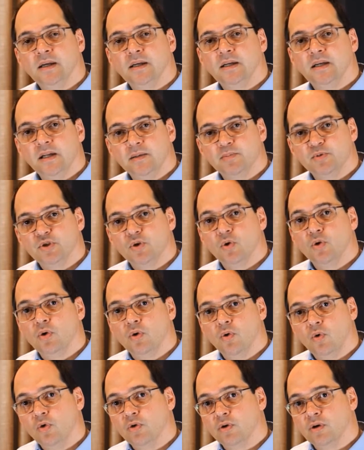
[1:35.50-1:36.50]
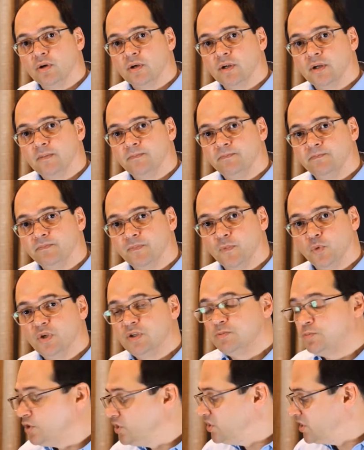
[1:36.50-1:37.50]
Klipsch horn,
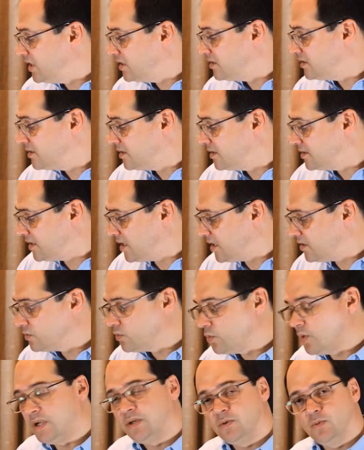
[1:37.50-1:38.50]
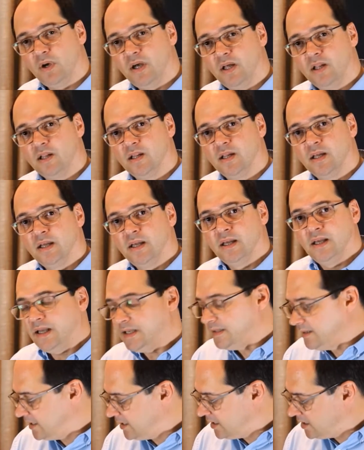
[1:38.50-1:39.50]
which projects the sound quite well.
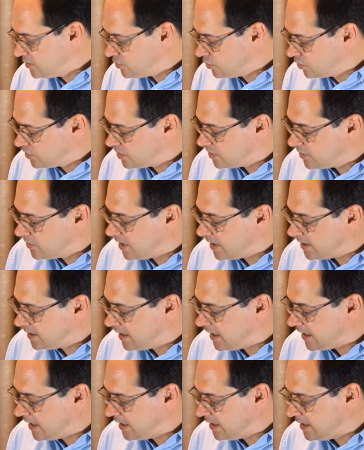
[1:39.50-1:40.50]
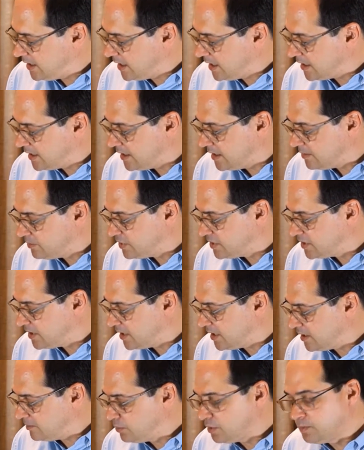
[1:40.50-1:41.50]
And then it's also got a Klipsch
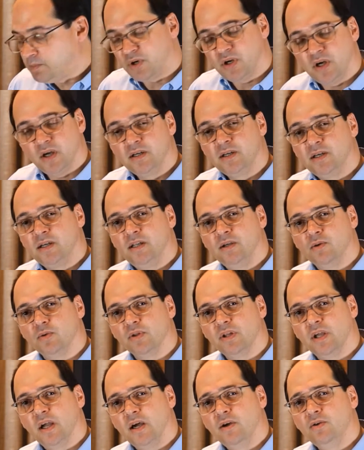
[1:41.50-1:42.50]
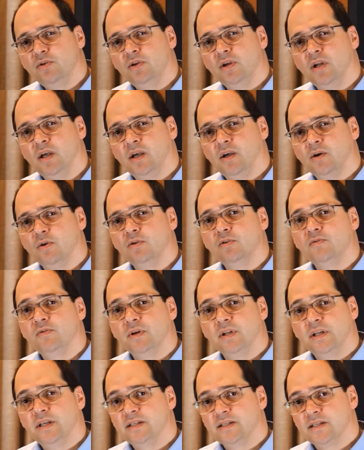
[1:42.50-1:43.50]
proprietary, or their own
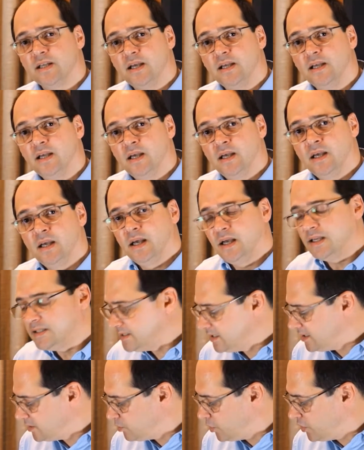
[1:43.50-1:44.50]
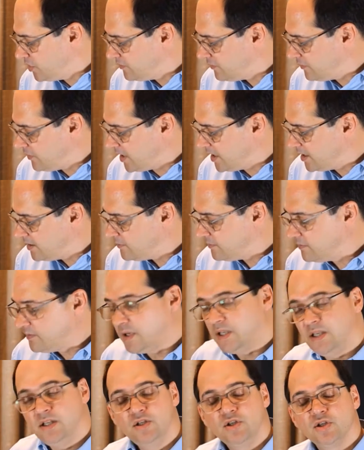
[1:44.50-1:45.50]
woofer, let's say a 6.5
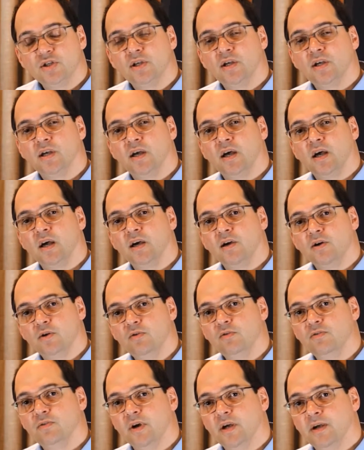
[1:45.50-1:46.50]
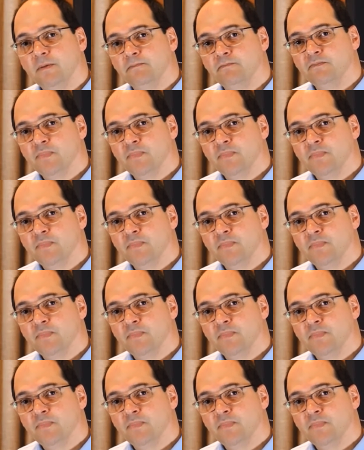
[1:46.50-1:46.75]
inch woofer.